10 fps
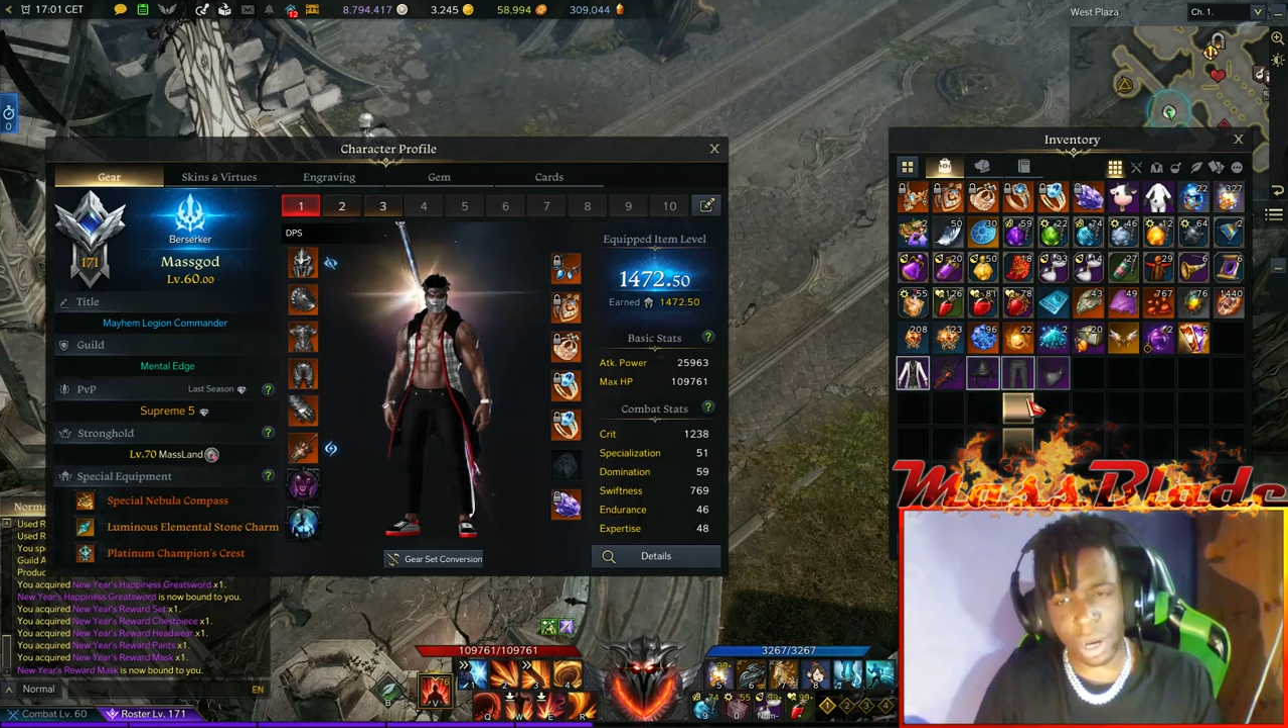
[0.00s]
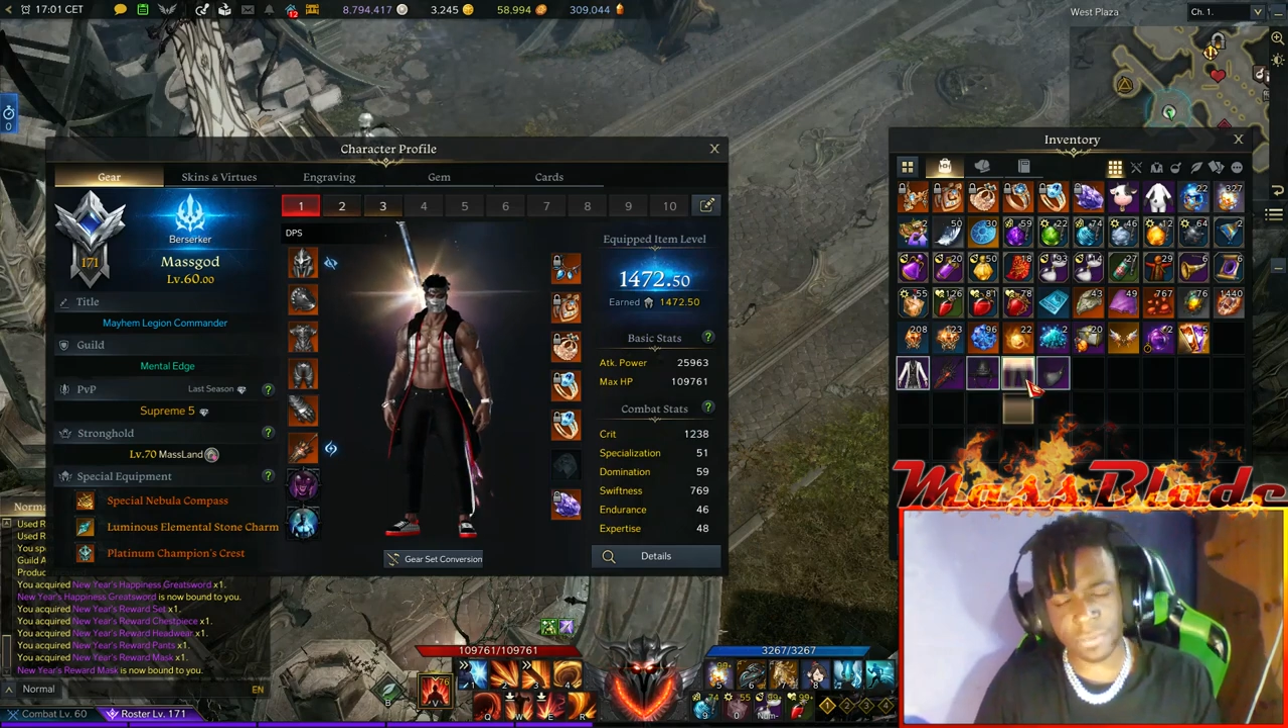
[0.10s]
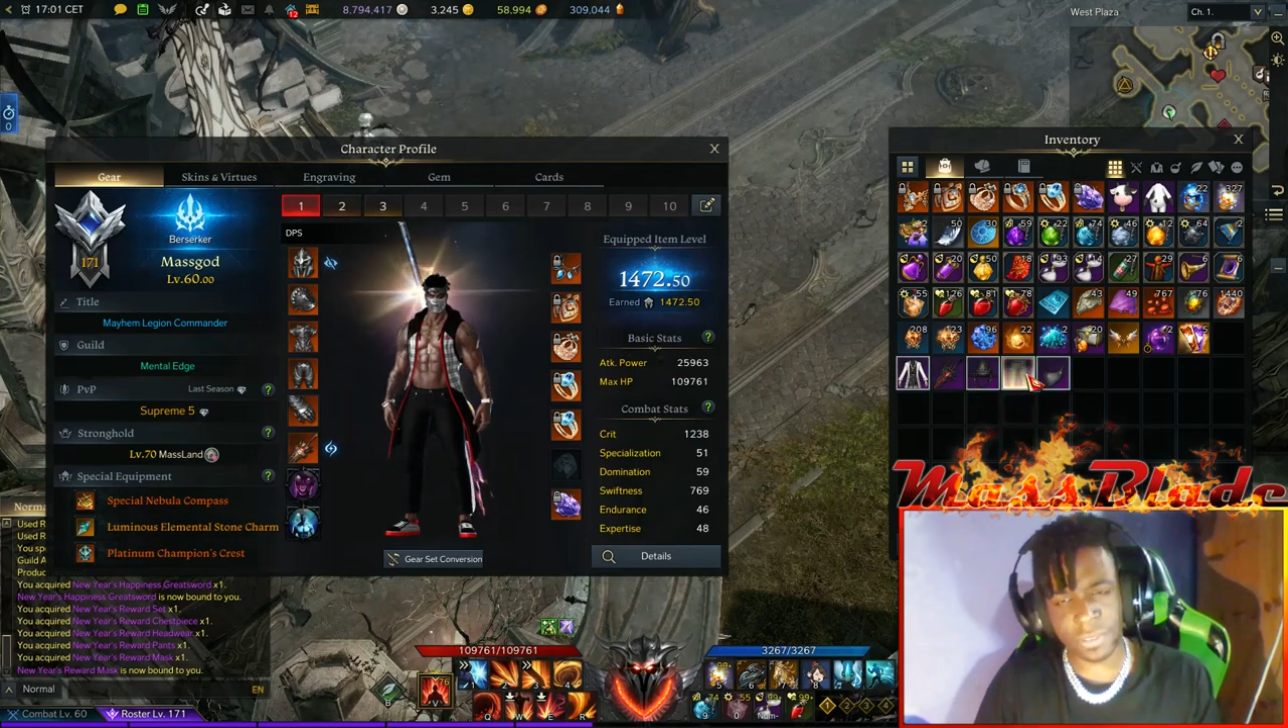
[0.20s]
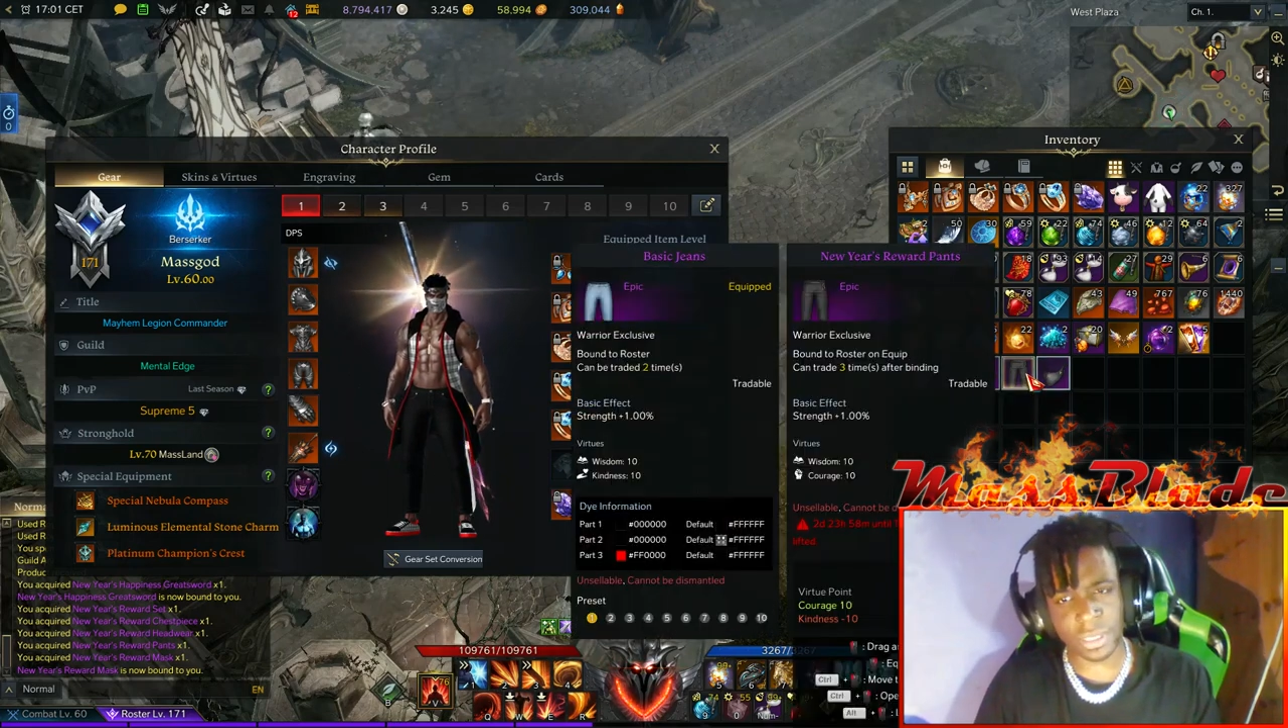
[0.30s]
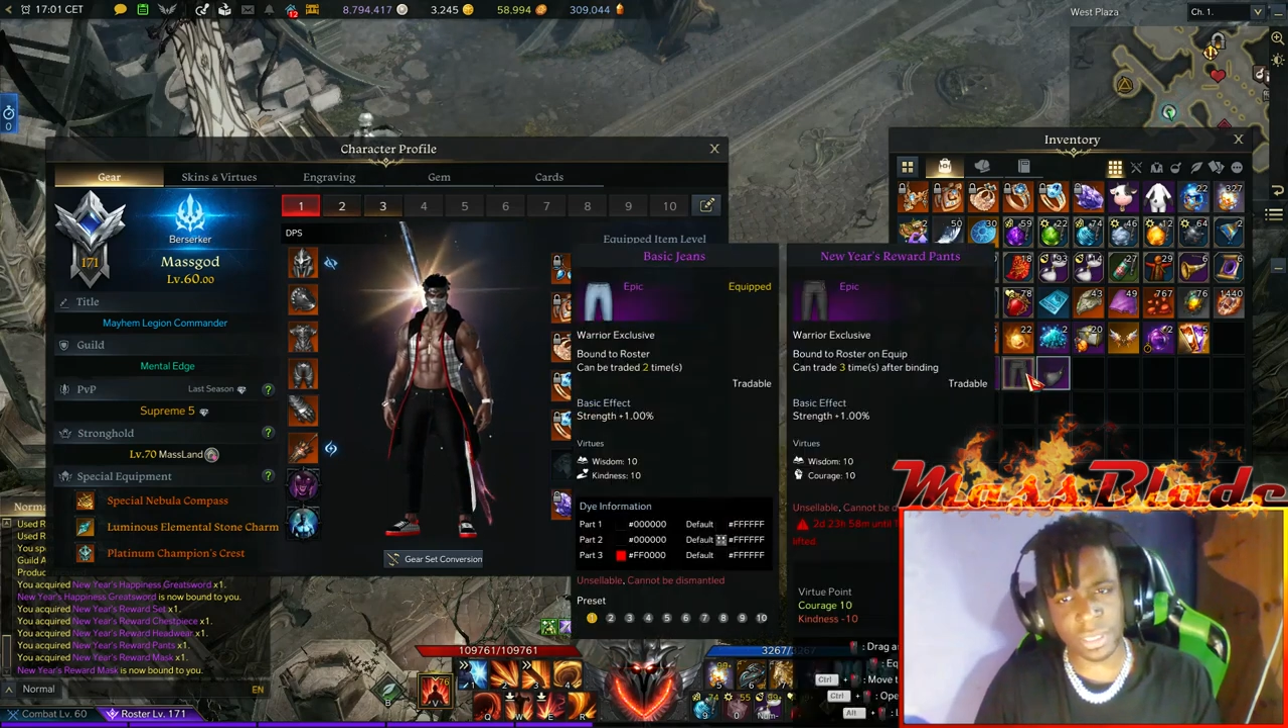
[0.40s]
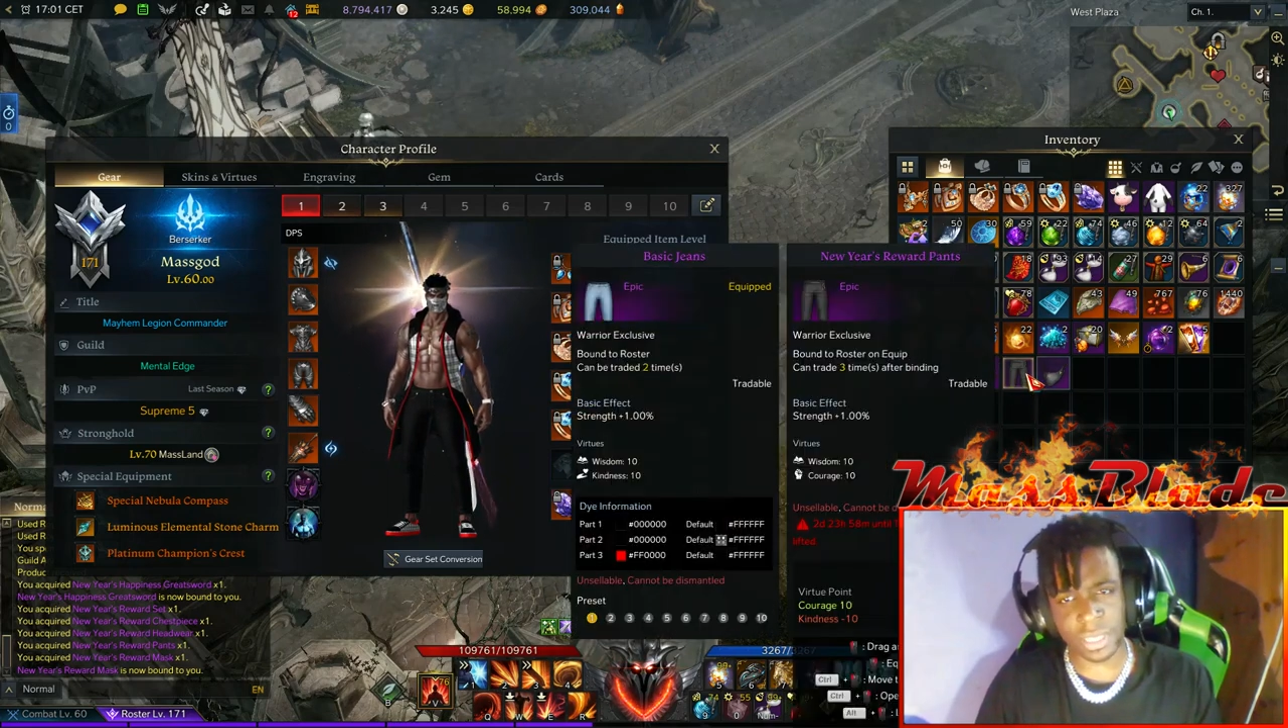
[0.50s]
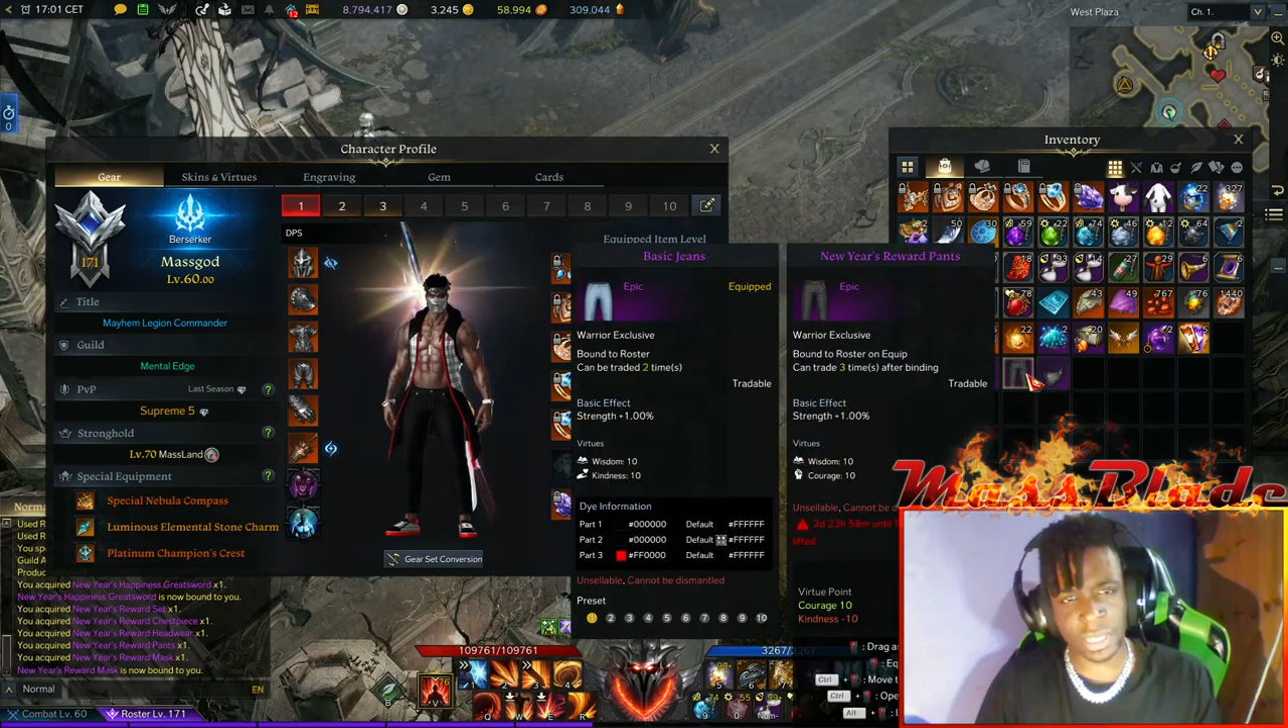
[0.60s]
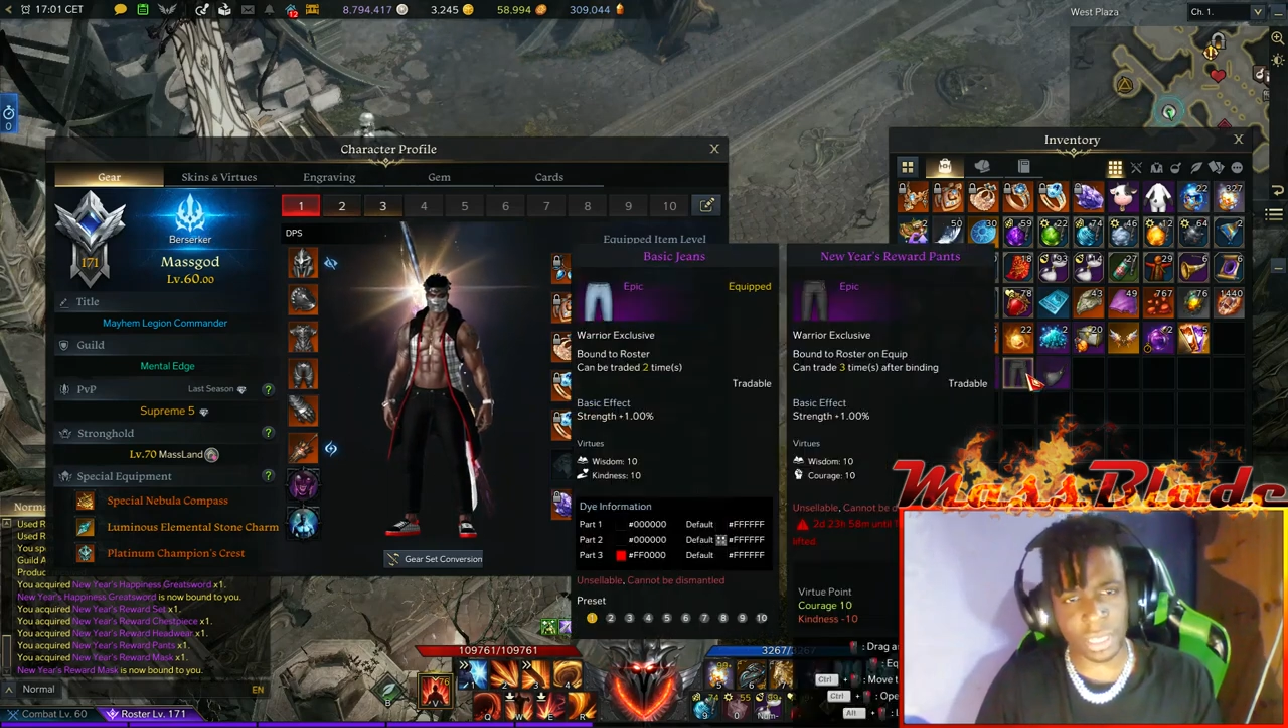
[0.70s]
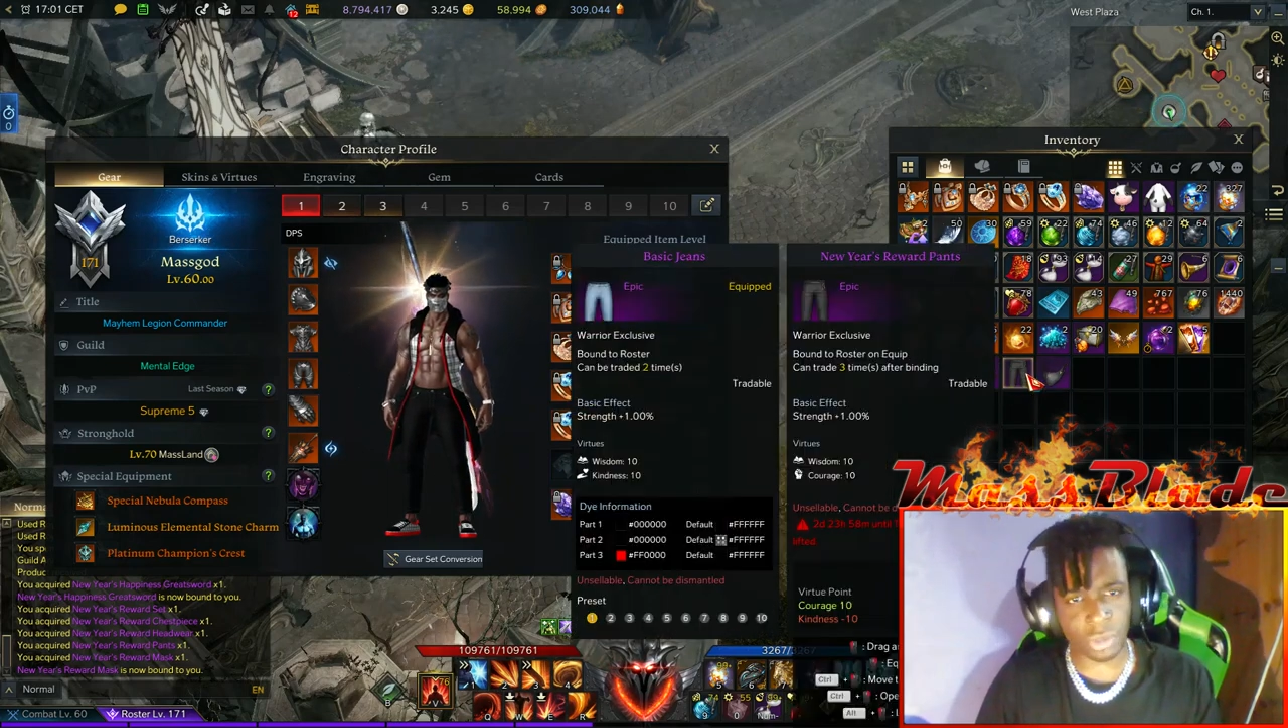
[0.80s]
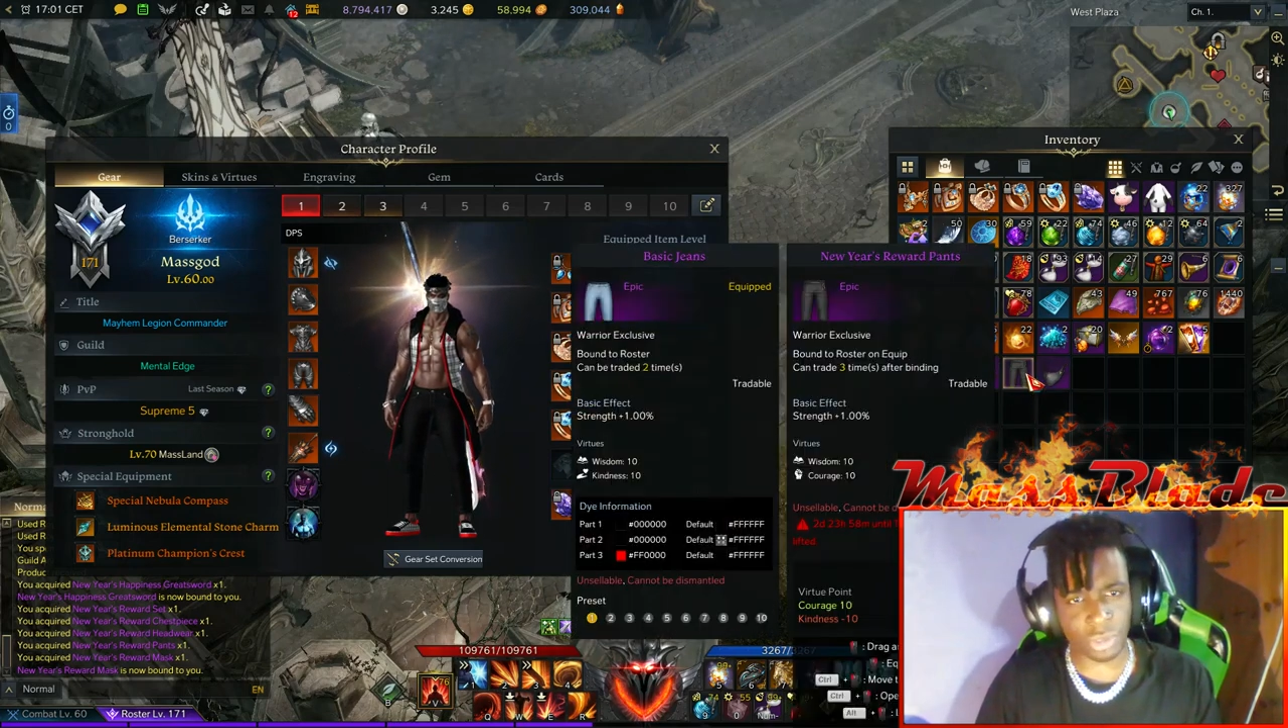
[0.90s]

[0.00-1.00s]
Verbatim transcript: after the uh,